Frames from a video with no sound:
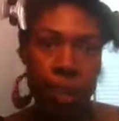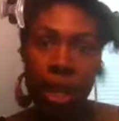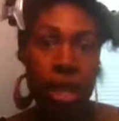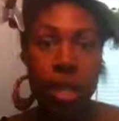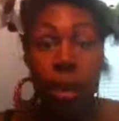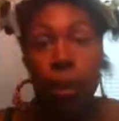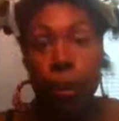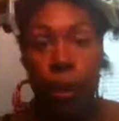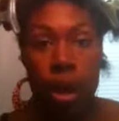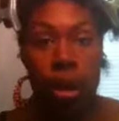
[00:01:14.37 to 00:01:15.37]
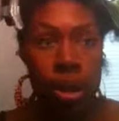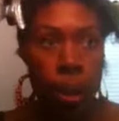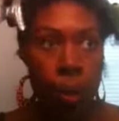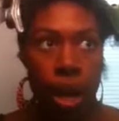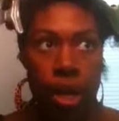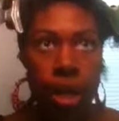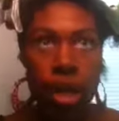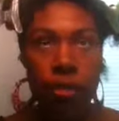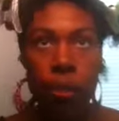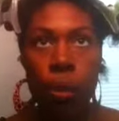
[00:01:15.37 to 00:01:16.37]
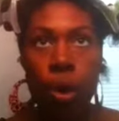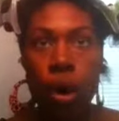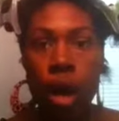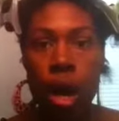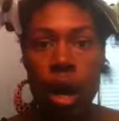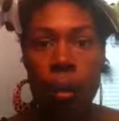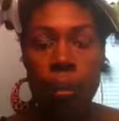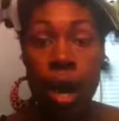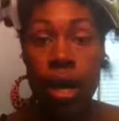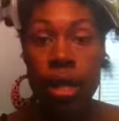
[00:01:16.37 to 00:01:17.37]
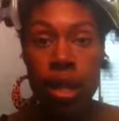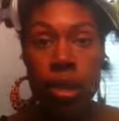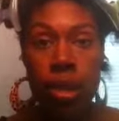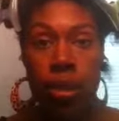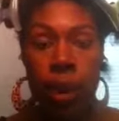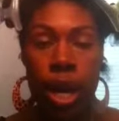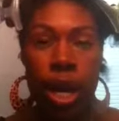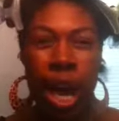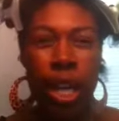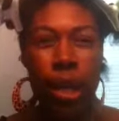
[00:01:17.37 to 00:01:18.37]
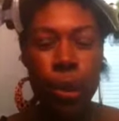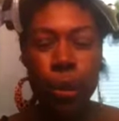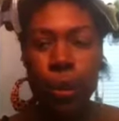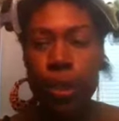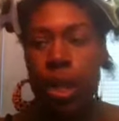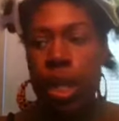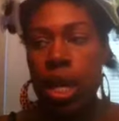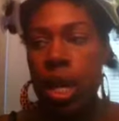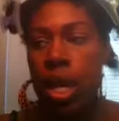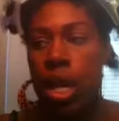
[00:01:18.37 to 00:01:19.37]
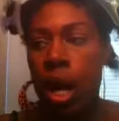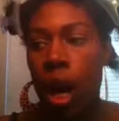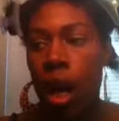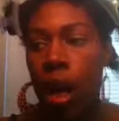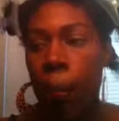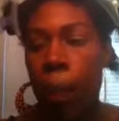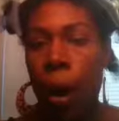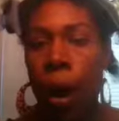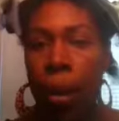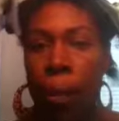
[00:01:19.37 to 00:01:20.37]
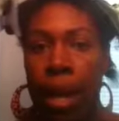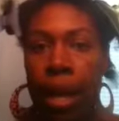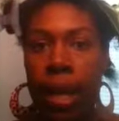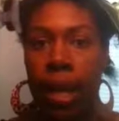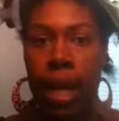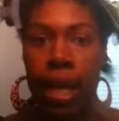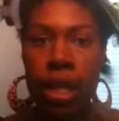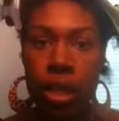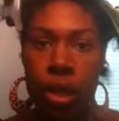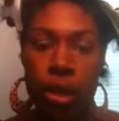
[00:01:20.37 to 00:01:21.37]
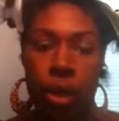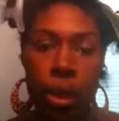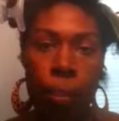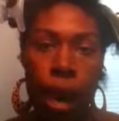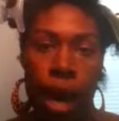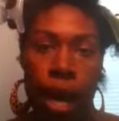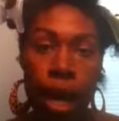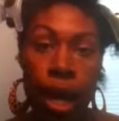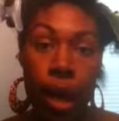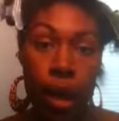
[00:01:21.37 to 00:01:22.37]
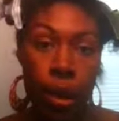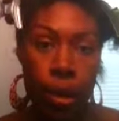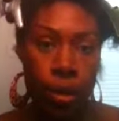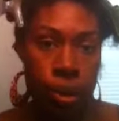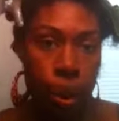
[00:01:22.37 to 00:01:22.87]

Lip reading: it doesn't hold. So what I did for my sister's wedding, I used Pomade Edge Control by Curls.